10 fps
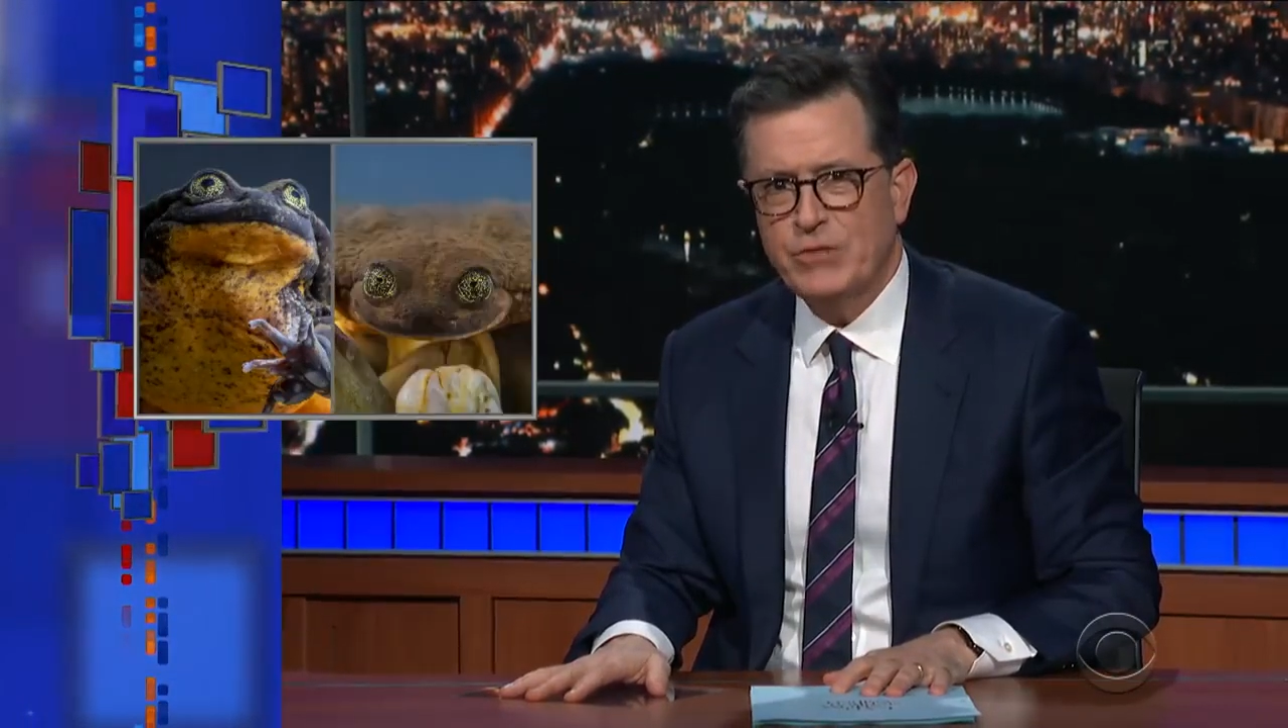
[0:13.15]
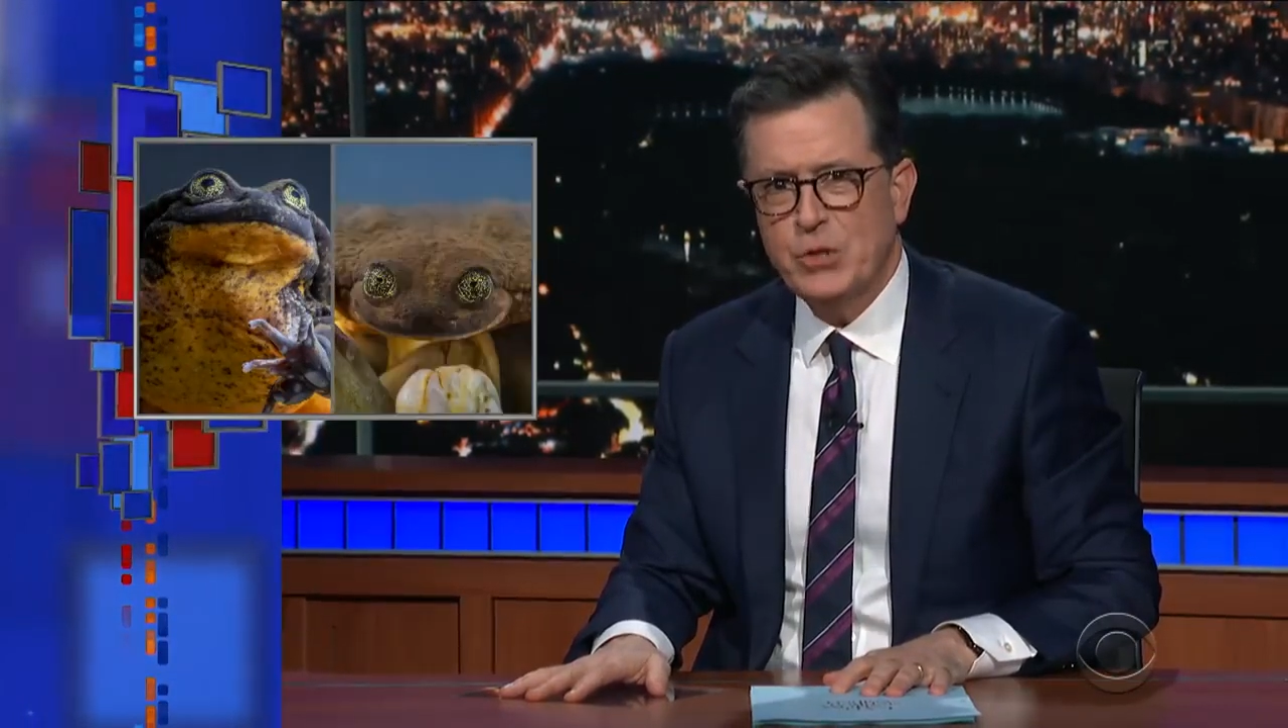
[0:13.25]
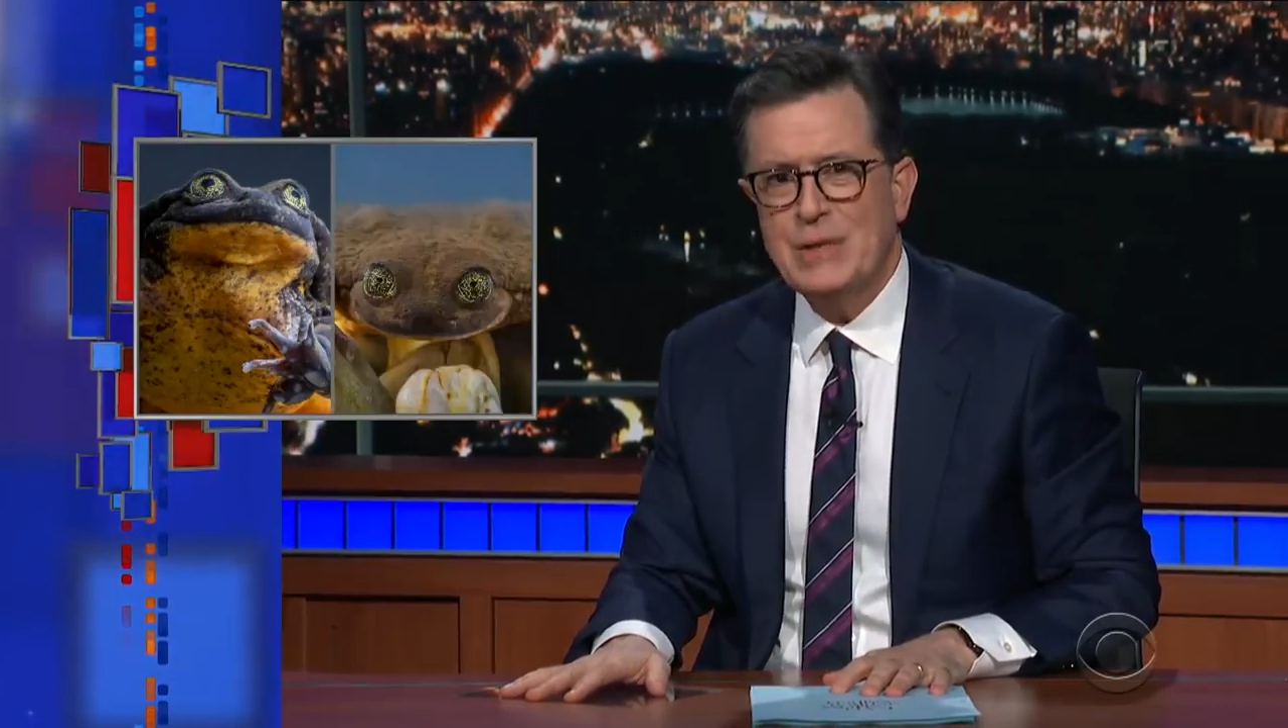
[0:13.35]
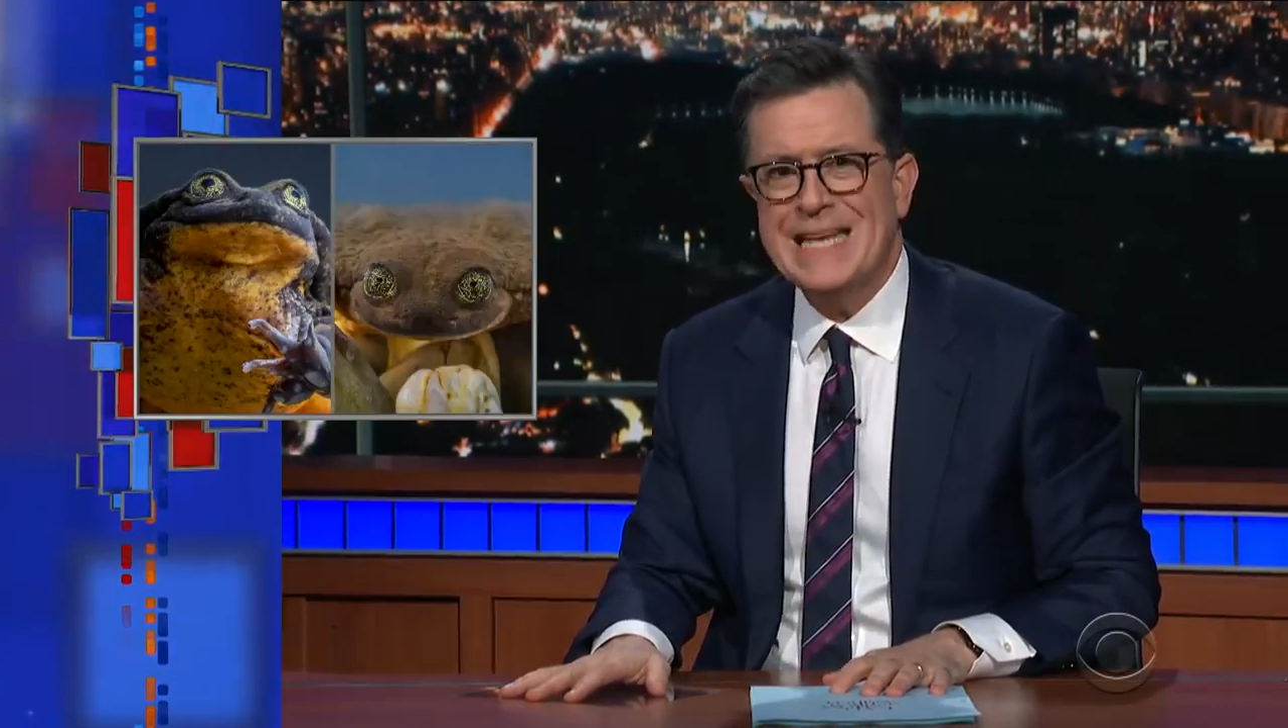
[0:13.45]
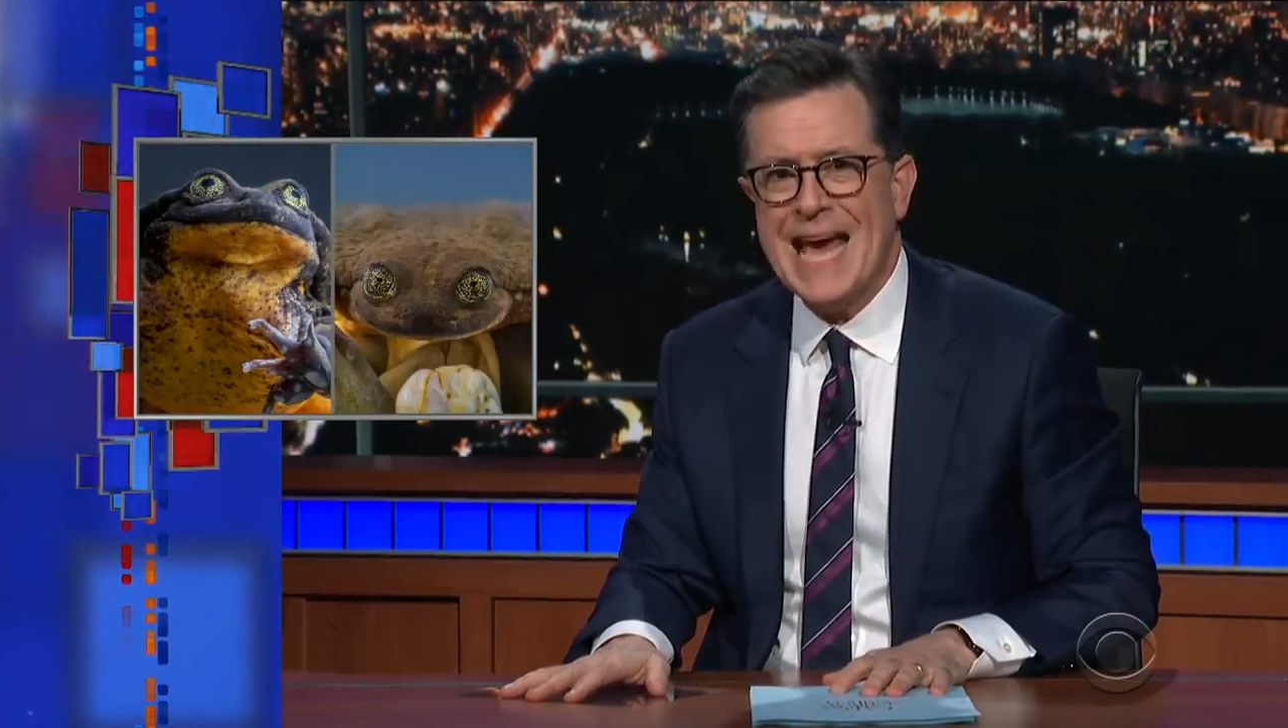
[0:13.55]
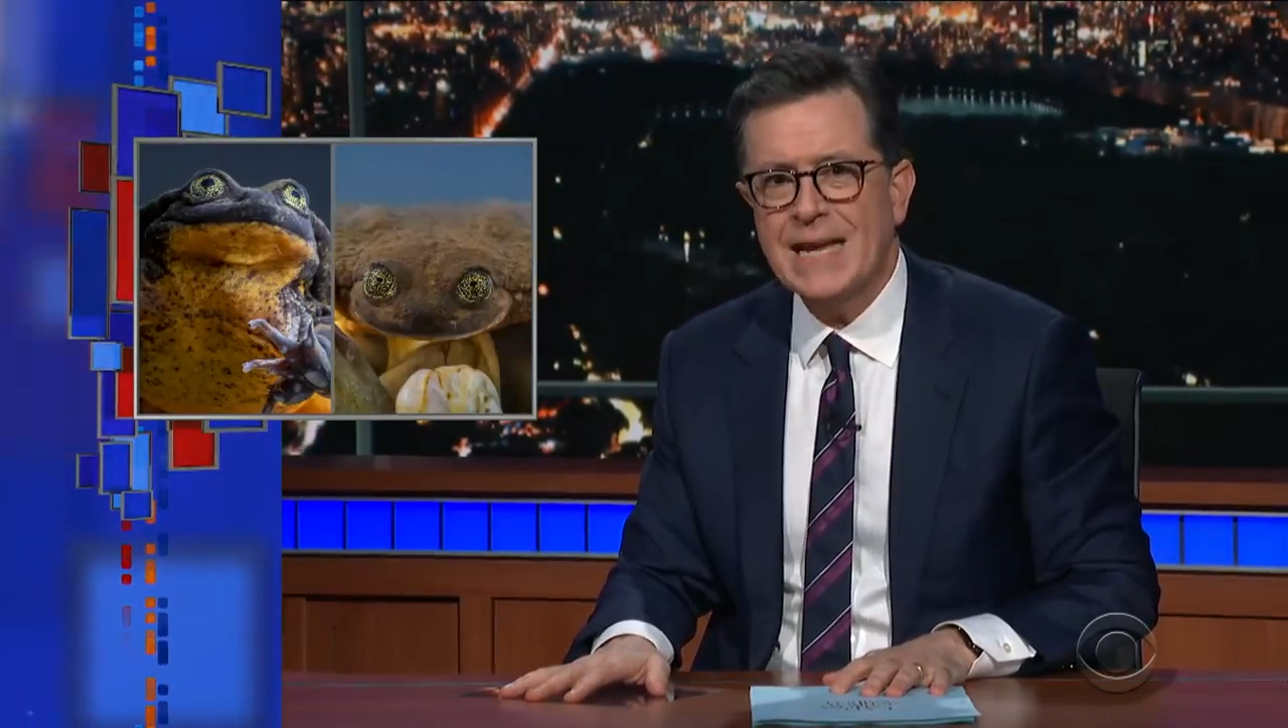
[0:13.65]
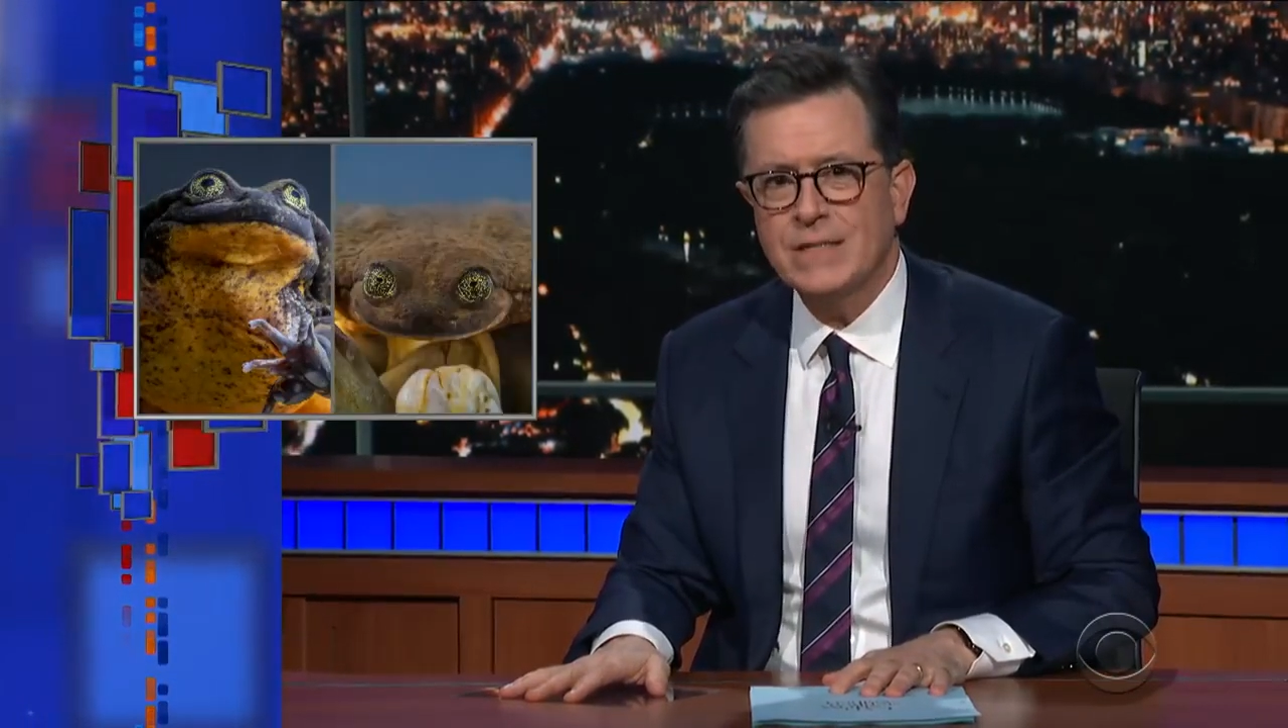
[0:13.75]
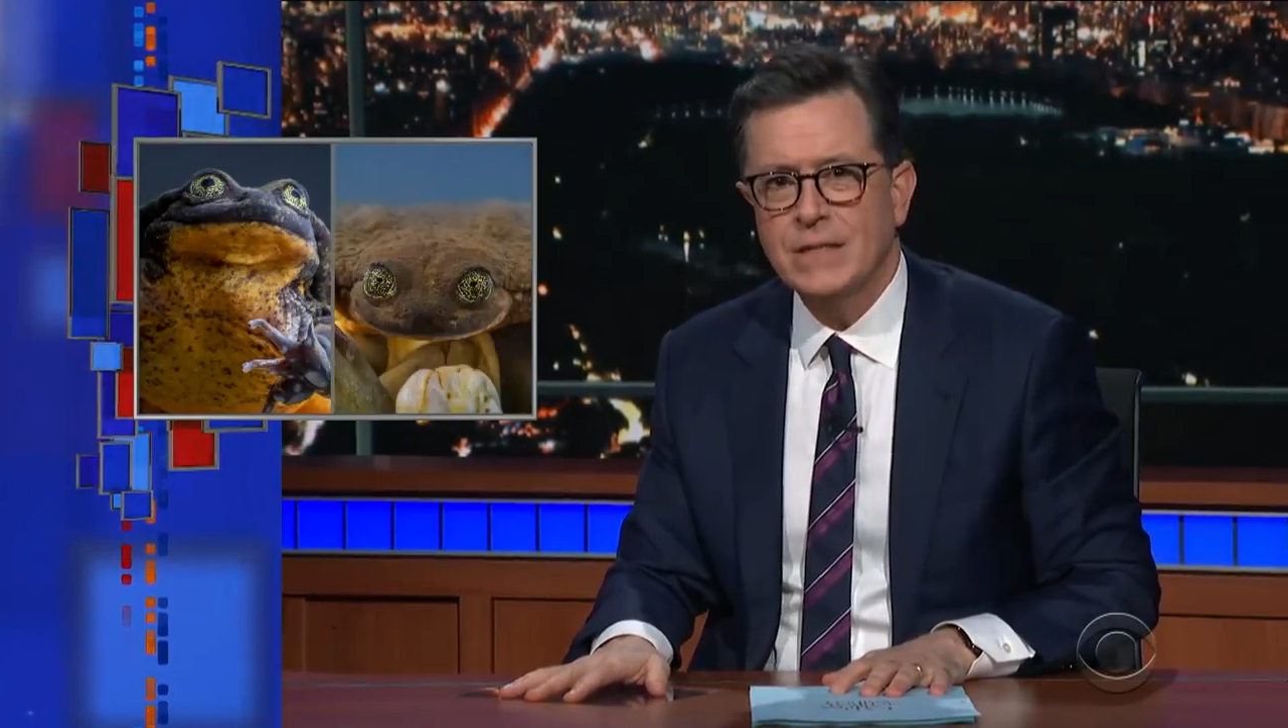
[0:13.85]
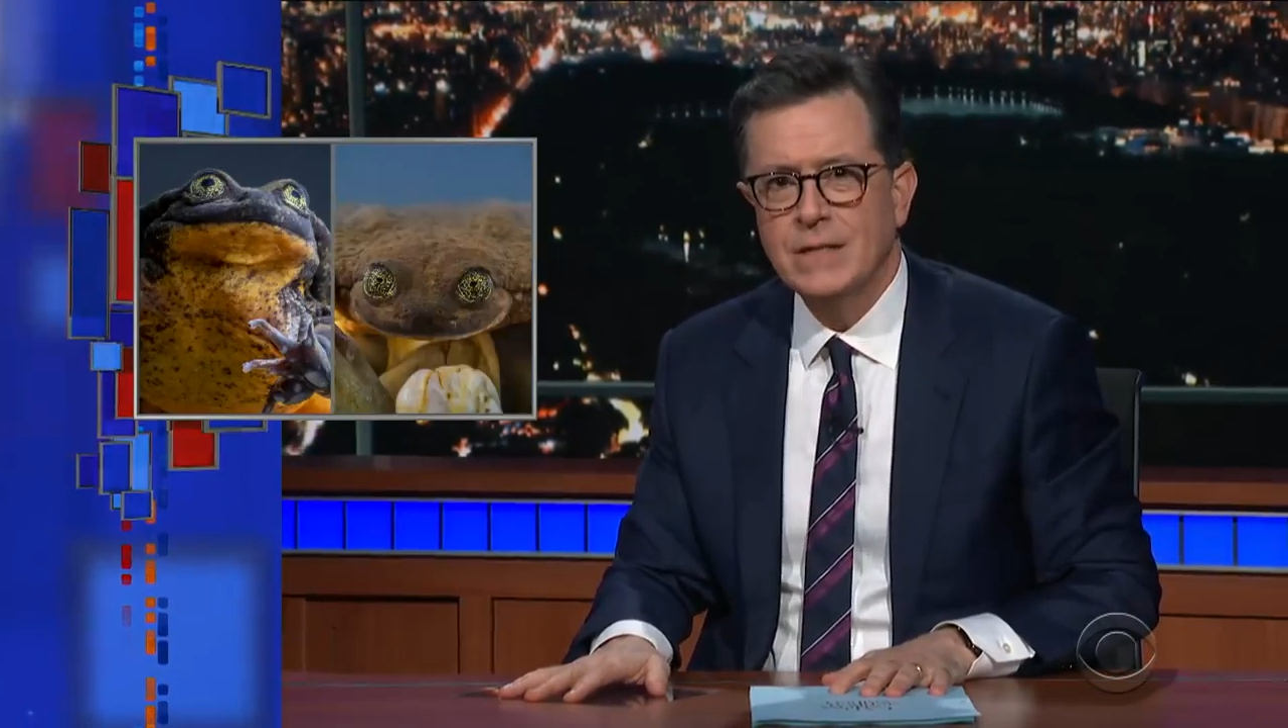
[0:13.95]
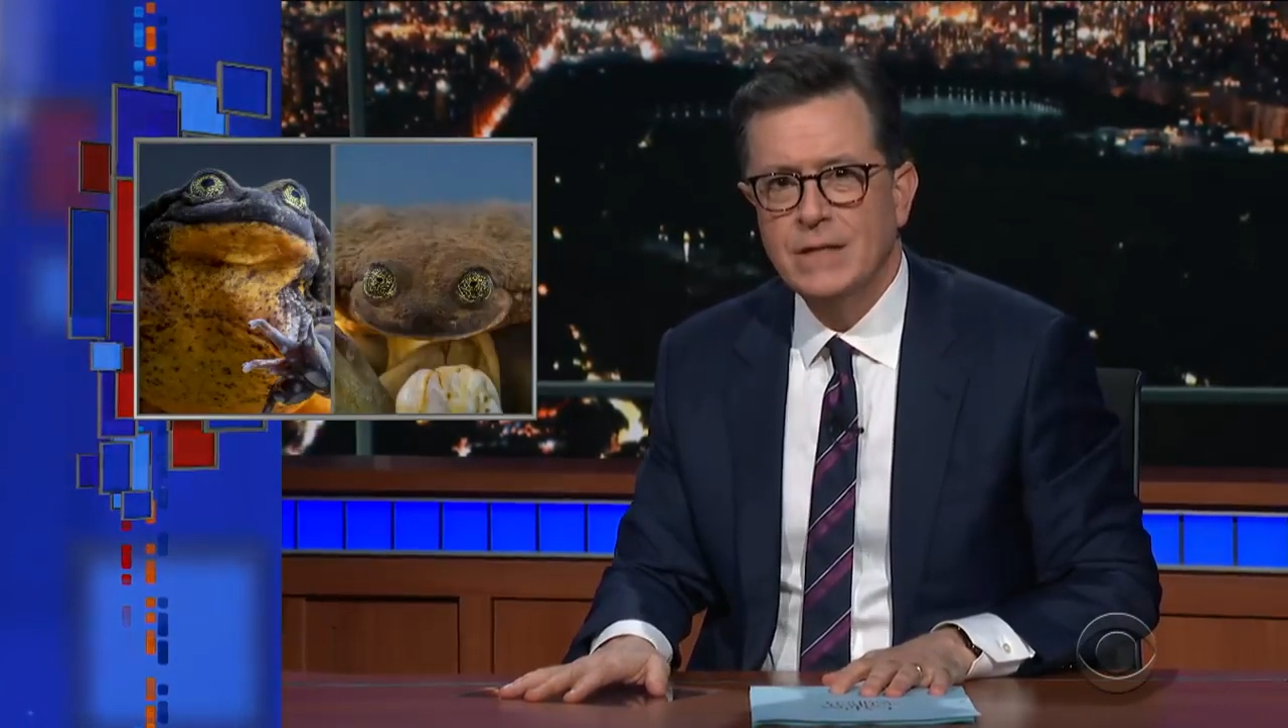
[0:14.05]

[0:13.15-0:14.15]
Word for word: Juliet,